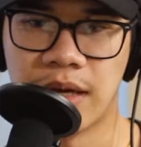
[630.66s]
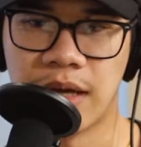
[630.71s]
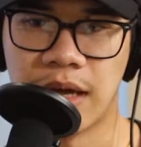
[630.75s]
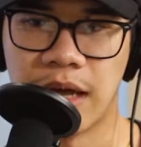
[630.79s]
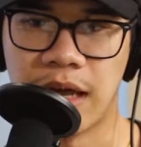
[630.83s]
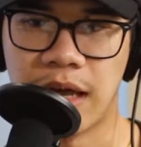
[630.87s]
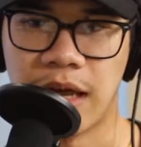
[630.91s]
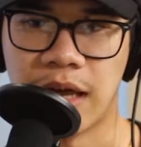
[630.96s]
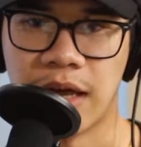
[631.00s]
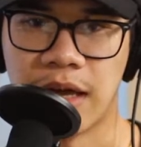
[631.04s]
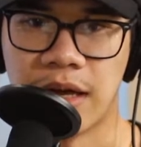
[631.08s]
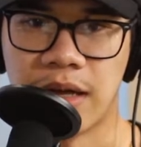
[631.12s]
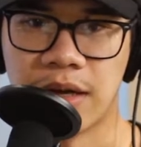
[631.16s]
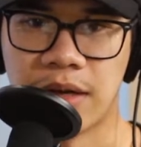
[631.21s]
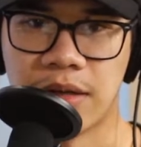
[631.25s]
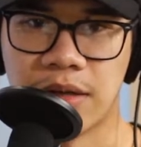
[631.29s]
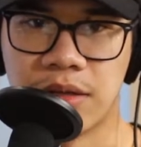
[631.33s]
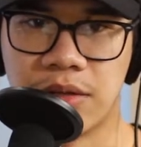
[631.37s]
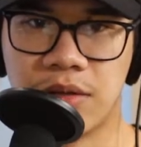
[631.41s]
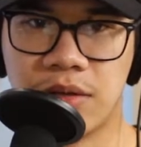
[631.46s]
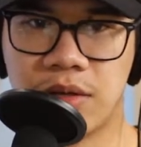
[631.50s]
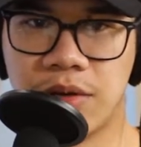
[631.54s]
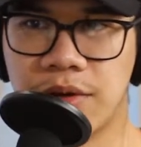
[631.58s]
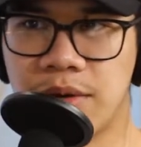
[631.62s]
and
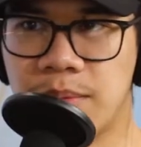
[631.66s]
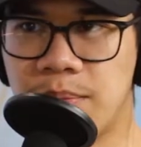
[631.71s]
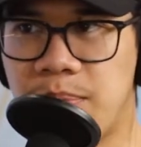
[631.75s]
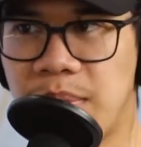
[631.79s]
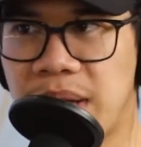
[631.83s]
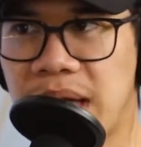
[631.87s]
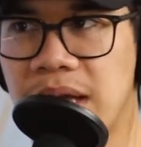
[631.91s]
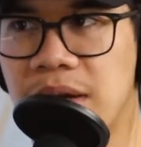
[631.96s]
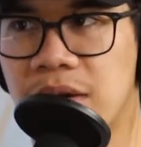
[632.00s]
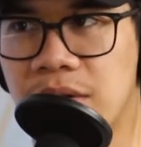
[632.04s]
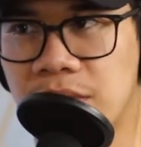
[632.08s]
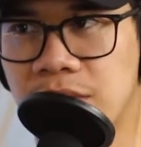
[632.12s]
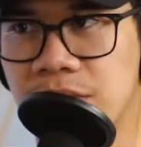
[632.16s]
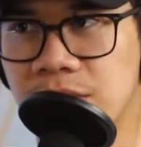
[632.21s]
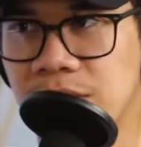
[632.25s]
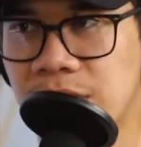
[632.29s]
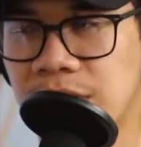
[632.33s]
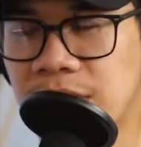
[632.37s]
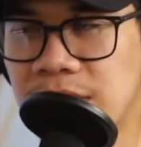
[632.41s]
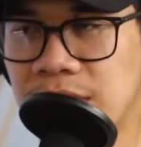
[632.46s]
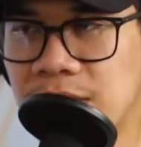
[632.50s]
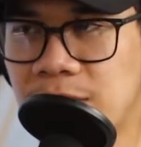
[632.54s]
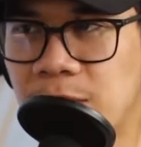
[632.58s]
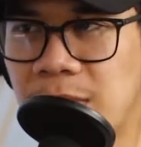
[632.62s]
you go to bed
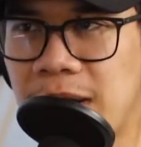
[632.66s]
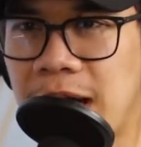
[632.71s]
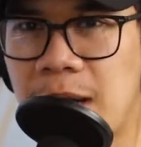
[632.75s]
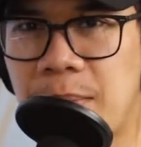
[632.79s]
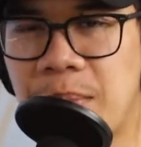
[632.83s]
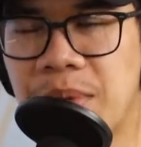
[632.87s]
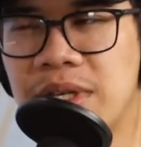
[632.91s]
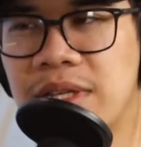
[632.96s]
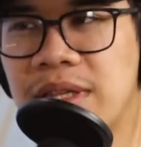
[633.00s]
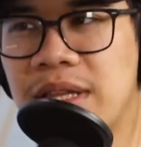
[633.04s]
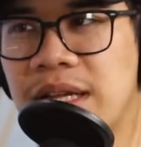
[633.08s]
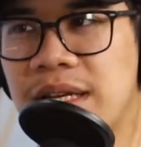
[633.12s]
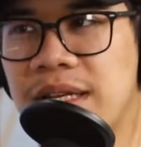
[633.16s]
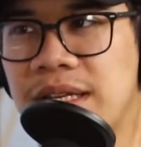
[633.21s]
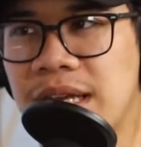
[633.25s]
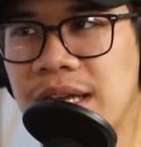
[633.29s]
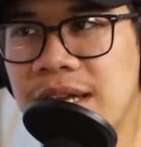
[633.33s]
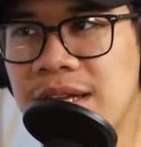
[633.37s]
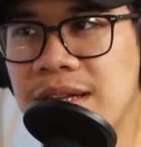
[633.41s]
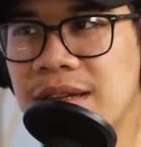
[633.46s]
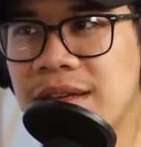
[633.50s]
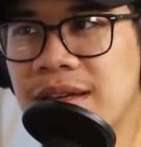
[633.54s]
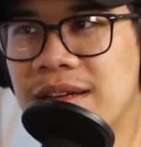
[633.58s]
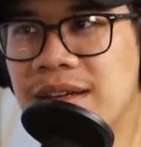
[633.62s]
early. What happened to that
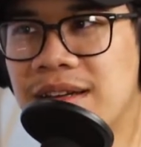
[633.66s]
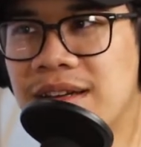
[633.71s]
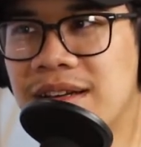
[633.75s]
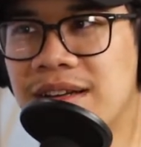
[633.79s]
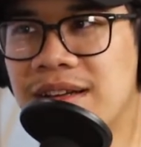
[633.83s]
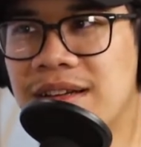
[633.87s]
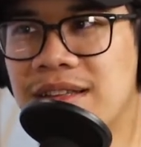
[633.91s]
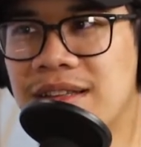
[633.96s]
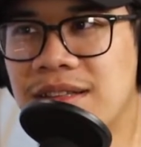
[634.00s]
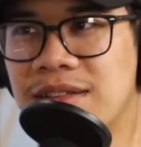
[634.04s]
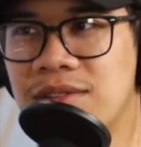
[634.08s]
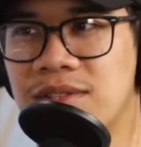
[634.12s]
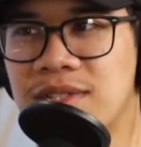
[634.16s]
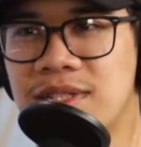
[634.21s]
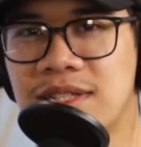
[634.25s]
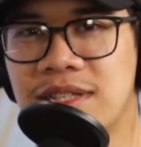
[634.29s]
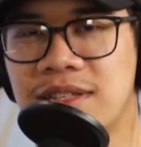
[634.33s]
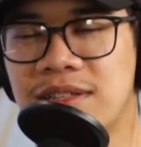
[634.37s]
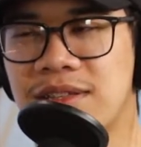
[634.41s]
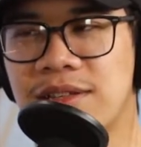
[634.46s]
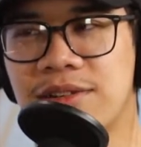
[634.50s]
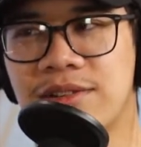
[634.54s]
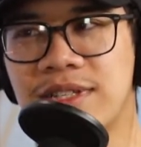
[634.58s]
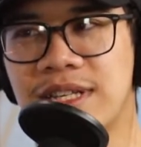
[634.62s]
day?
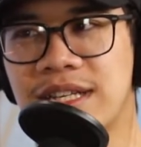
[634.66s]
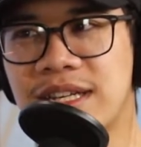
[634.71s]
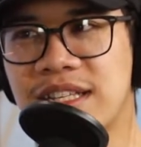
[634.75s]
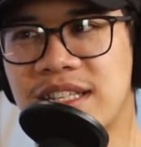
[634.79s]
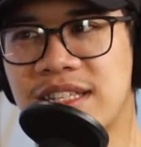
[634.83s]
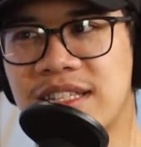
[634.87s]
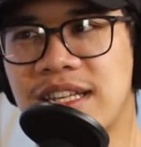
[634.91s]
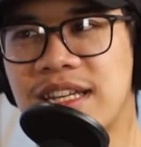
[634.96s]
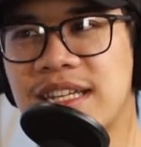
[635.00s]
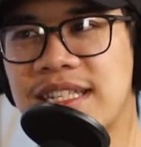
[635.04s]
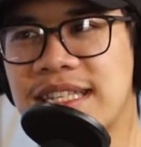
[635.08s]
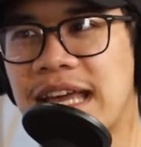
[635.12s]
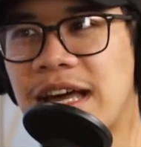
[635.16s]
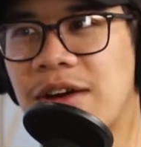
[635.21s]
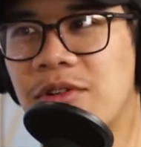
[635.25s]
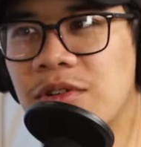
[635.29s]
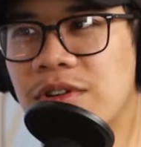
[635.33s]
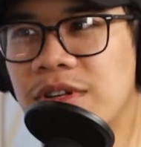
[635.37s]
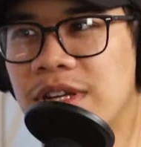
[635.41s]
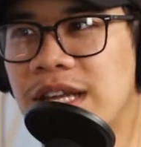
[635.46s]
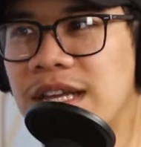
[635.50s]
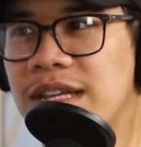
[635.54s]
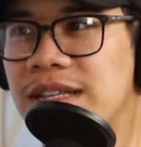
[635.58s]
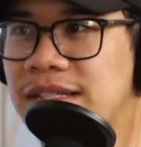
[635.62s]
That was like a
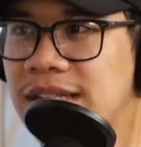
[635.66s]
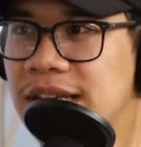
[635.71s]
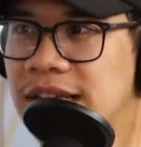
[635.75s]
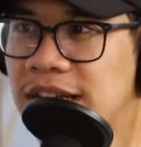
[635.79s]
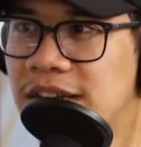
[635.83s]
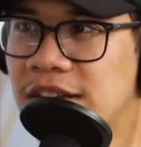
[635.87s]
6-hour day, Zach.